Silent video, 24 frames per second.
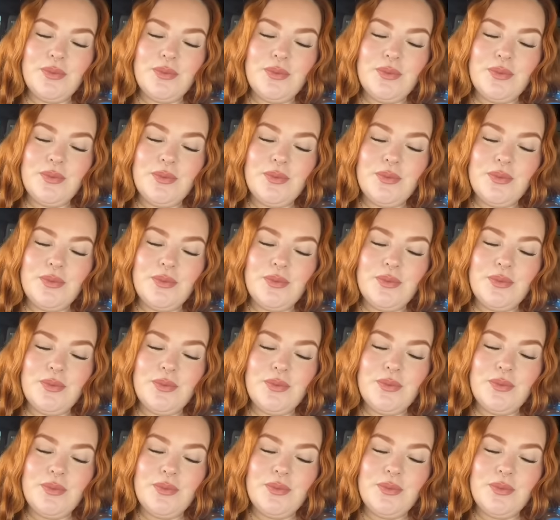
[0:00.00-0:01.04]

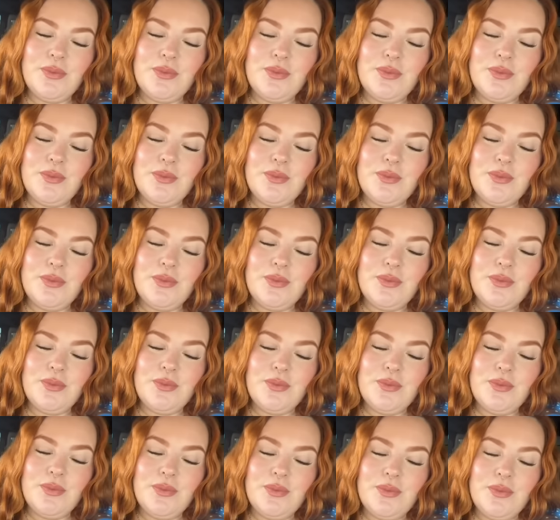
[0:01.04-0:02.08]

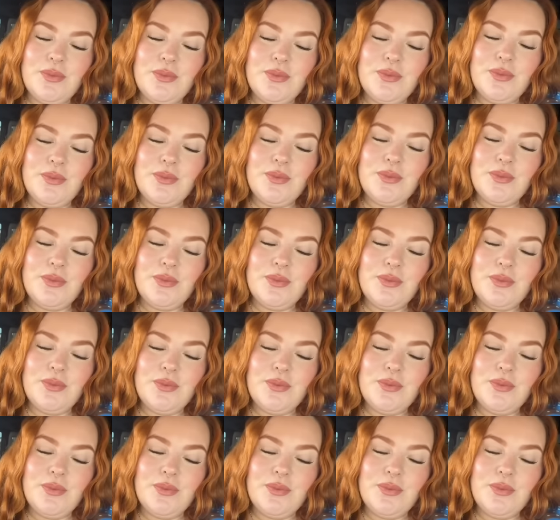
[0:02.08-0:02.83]
This person isn't speaking.